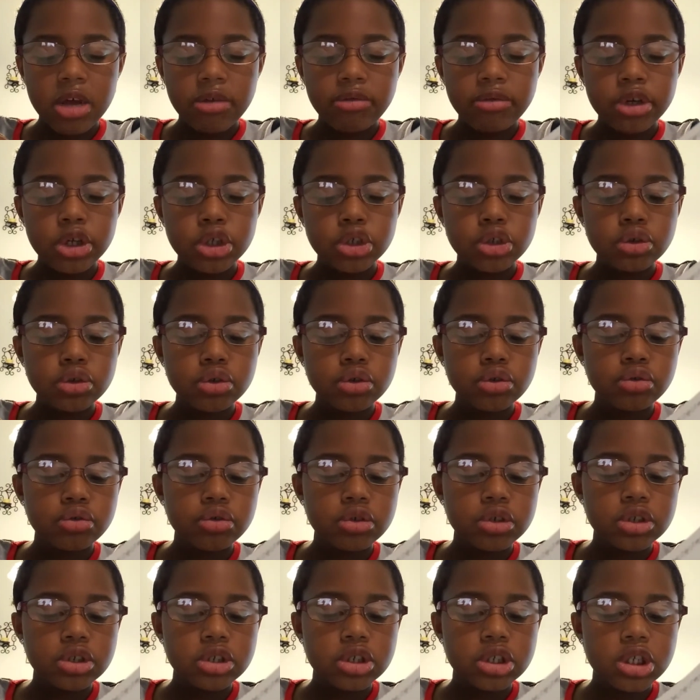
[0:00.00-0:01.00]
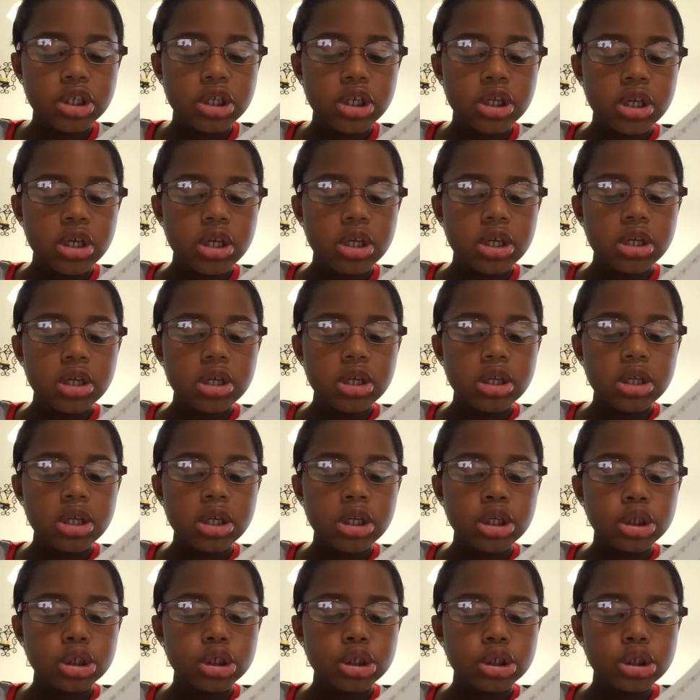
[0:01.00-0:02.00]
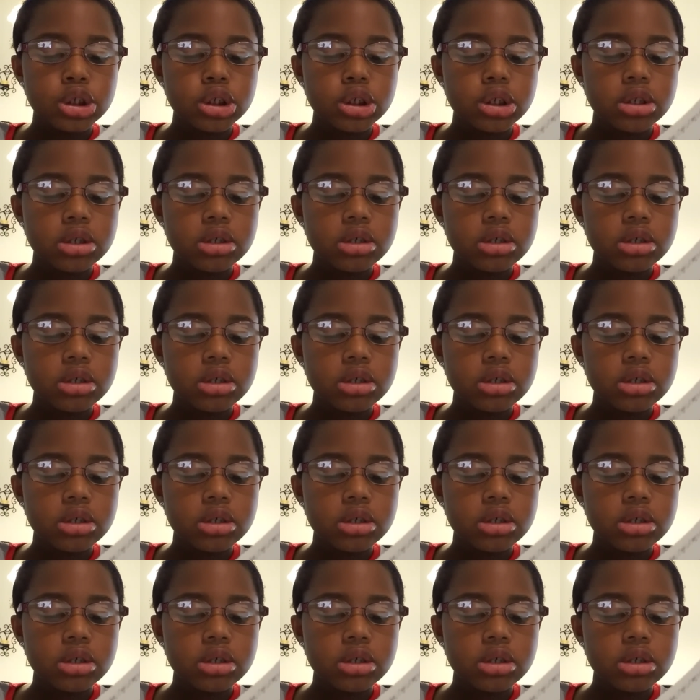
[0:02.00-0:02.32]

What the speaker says: Rachel and Christy each